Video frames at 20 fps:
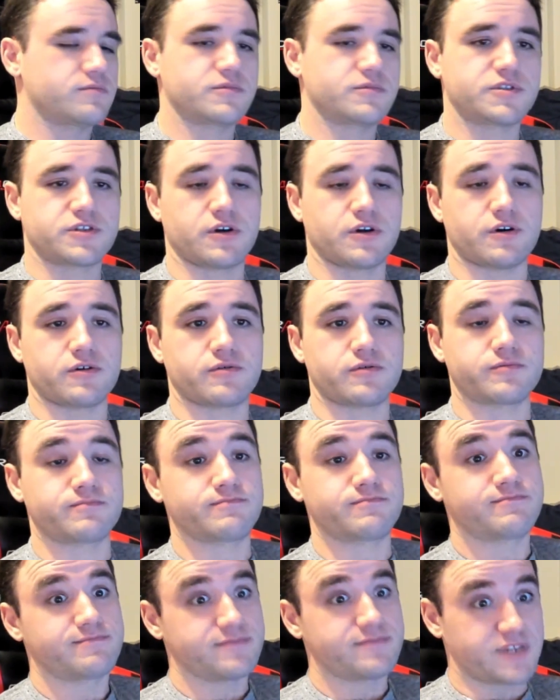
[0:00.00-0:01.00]
So,
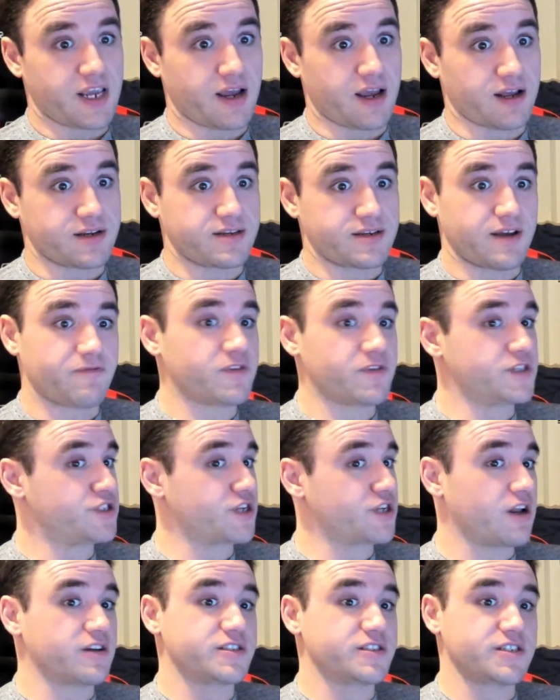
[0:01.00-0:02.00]
yeah, definitely
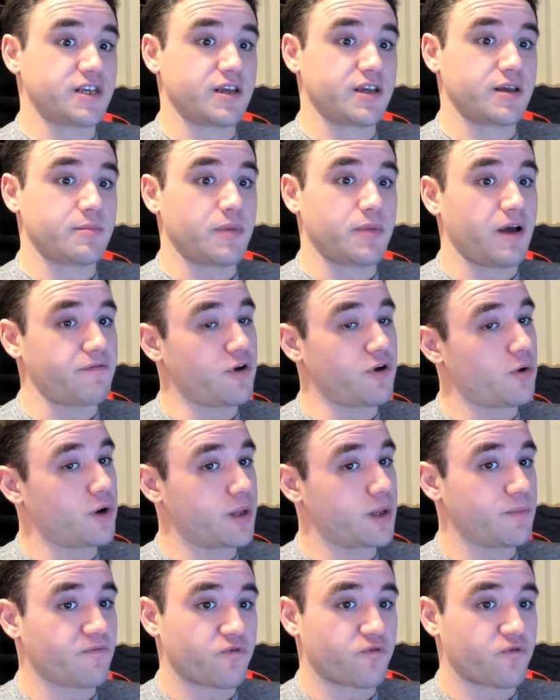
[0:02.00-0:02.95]
shoutouts to him. I've known him